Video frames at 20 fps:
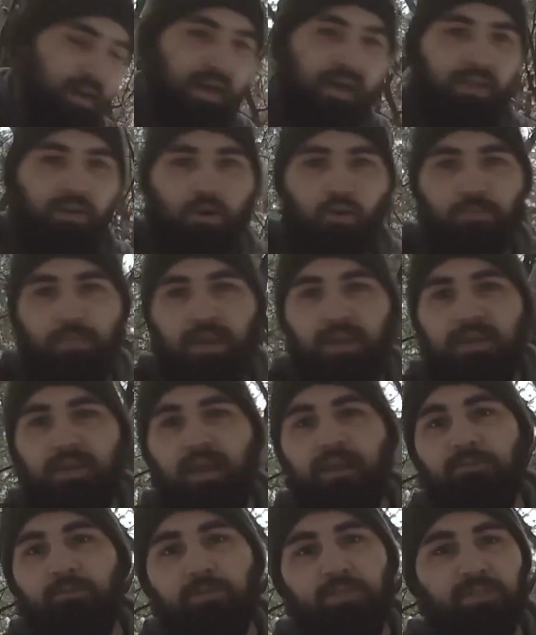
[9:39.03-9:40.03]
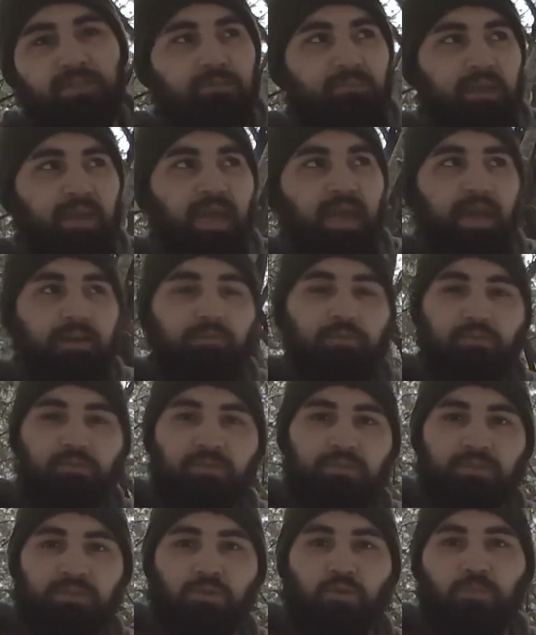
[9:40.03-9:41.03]
my homemade knife, which is a bit heavier
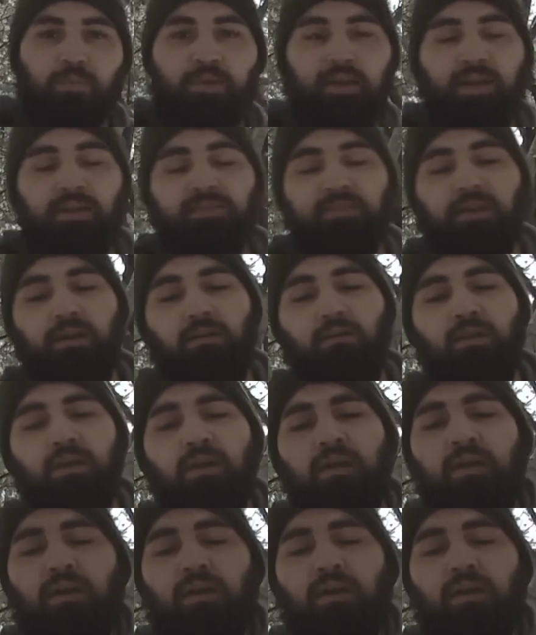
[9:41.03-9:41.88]
than the Scorpion XL.